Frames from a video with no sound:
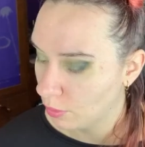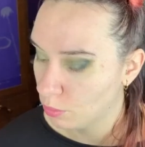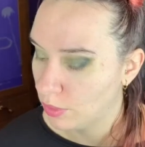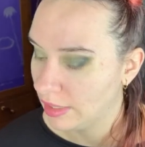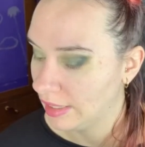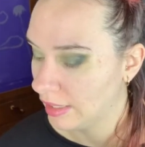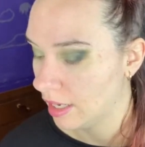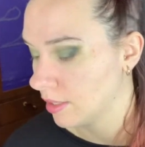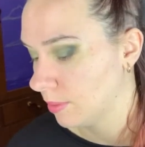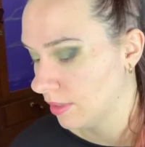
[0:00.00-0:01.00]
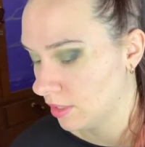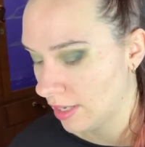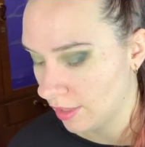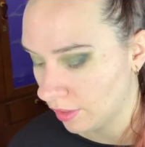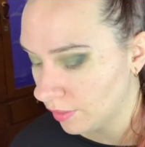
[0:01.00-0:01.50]
Really nice with the
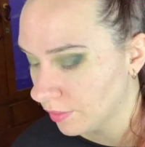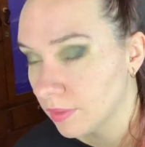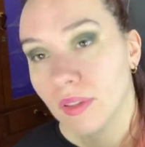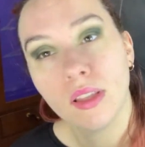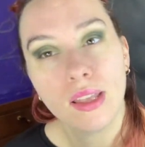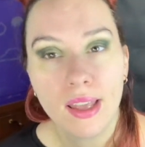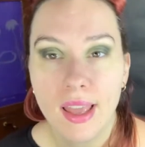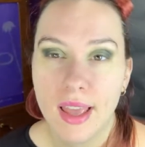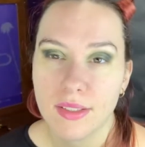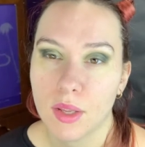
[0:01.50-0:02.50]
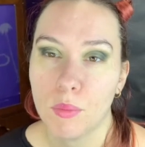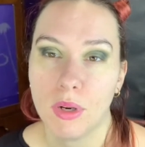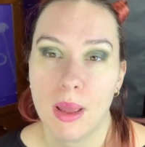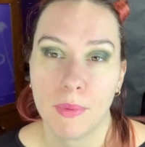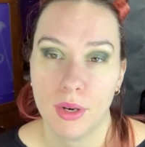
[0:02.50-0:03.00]
shadow. So what
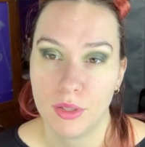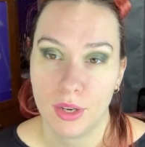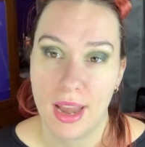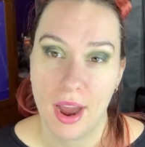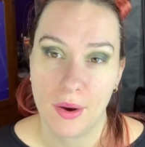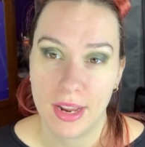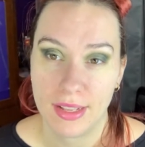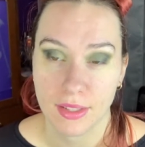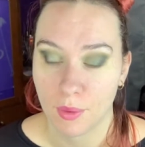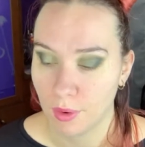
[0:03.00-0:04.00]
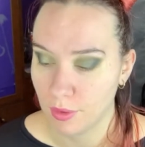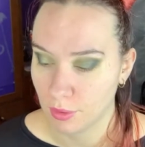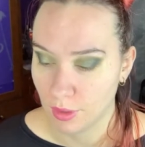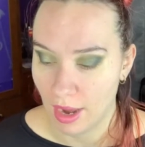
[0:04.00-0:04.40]
I'm going to do now is go through